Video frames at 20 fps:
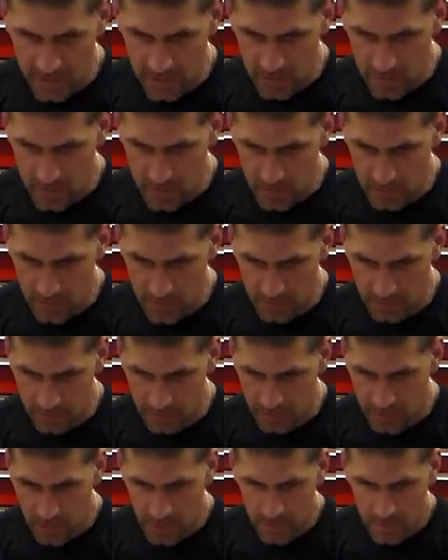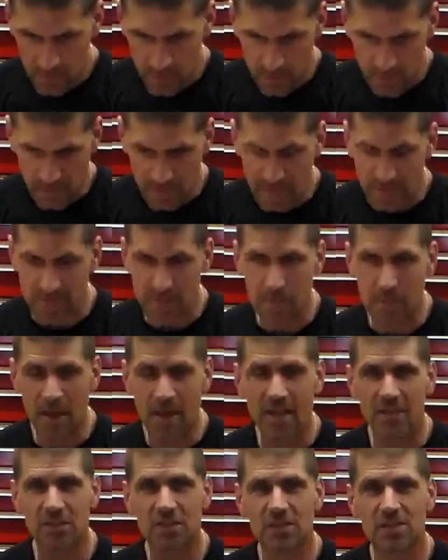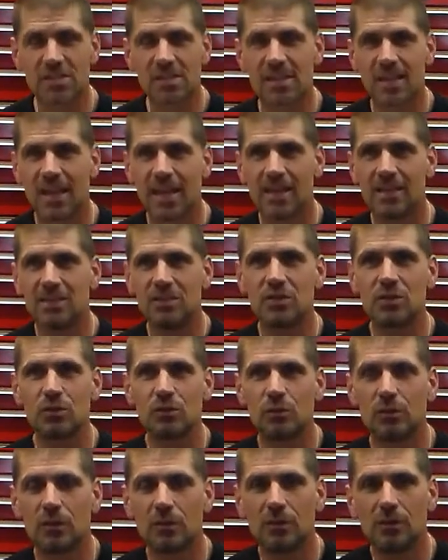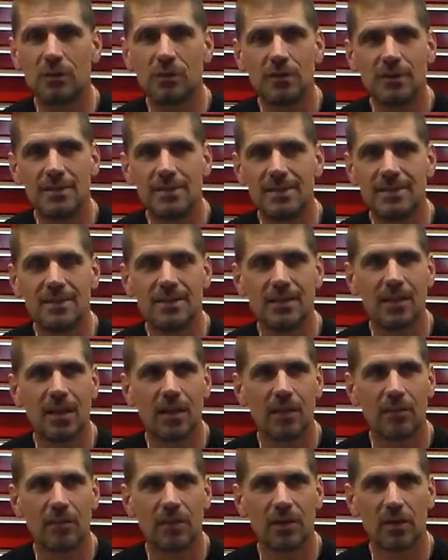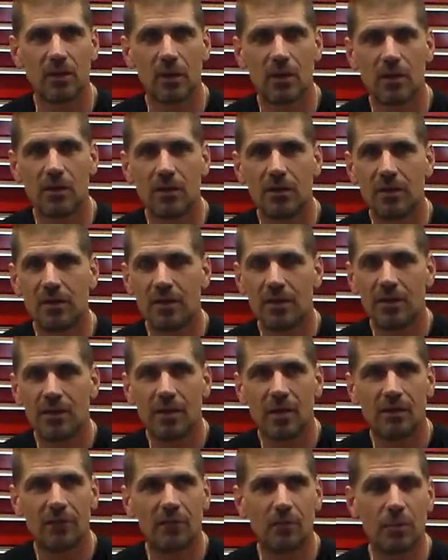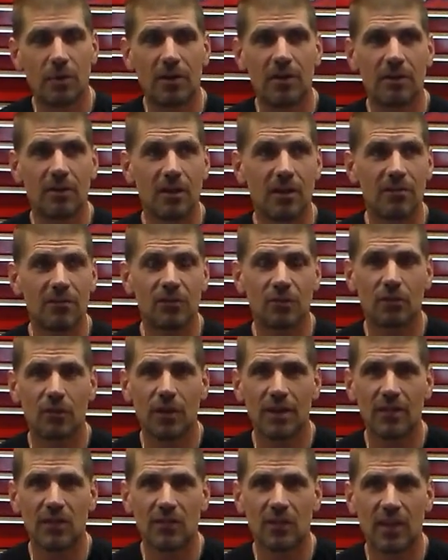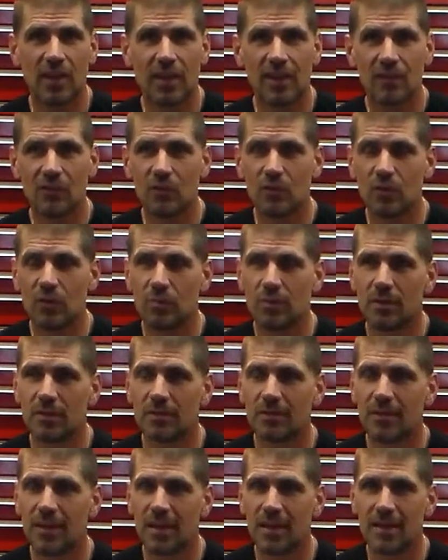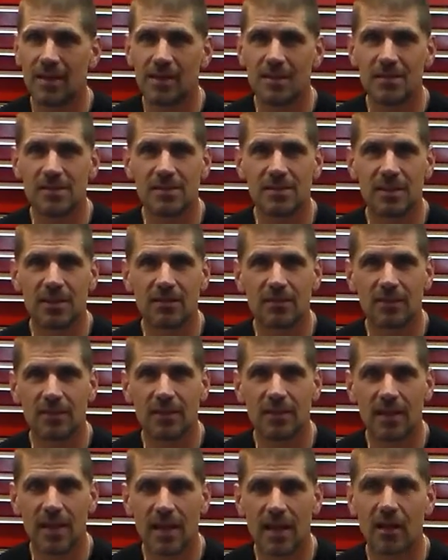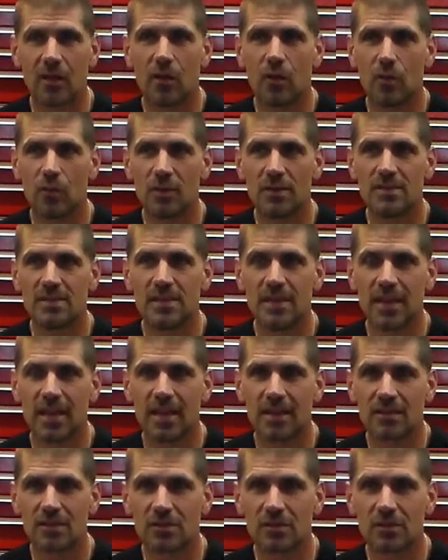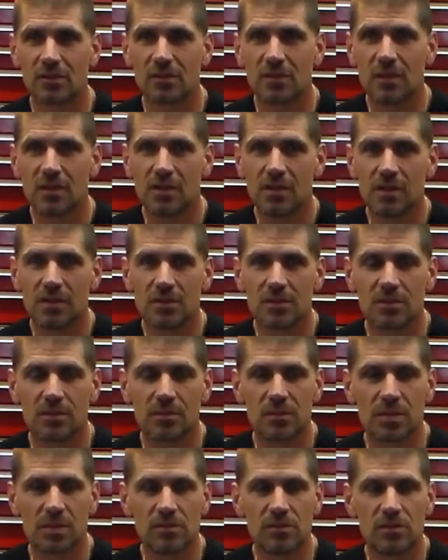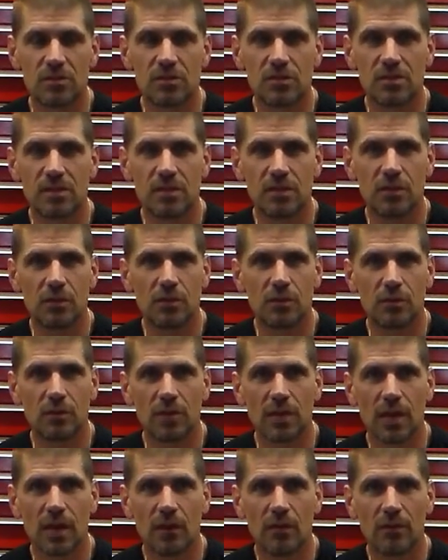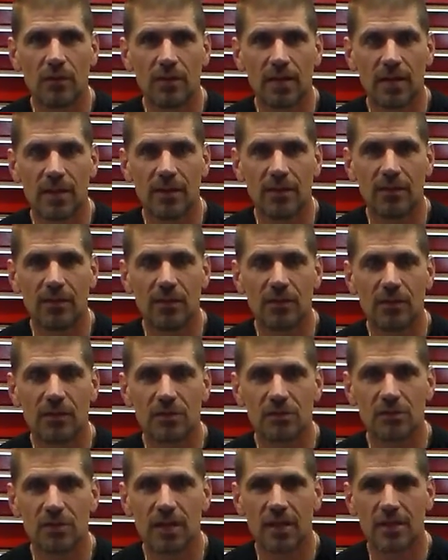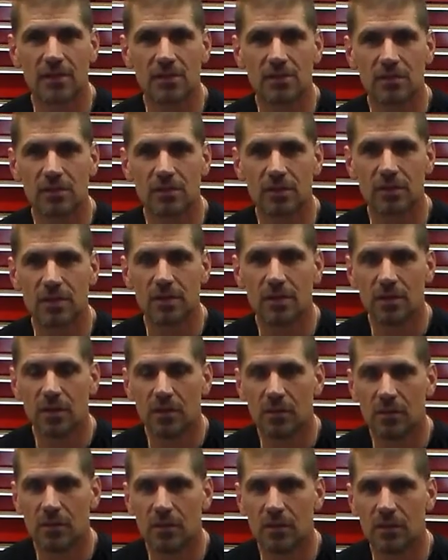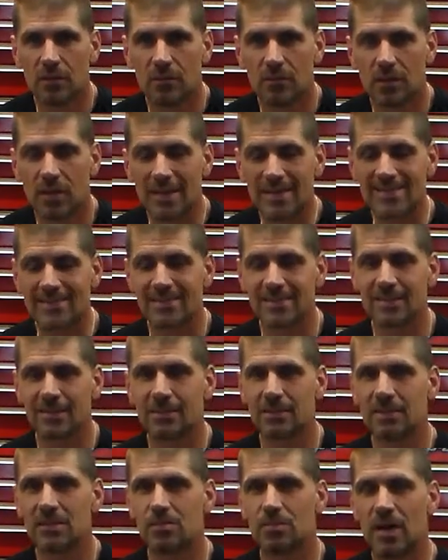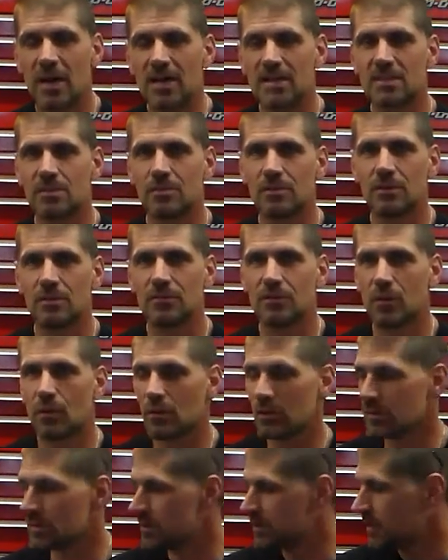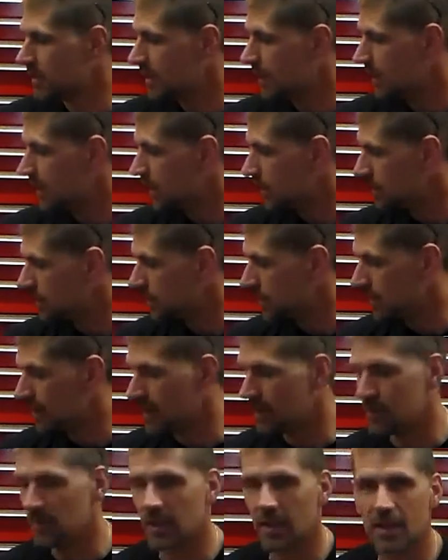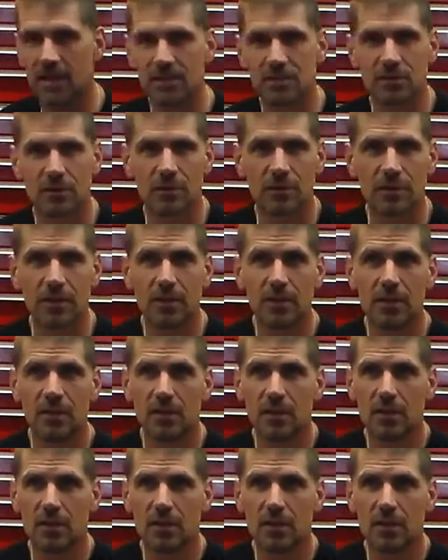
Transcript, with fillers: Um, again, the Magic Scan tool didn't help me at all. Everybody loves a great scan tool, but that is definitely not always the answer. Sometimes you just need to duke it out, get in there and get your hands dirty, um, as little as possible, of course. I don't like getting my hands dirty.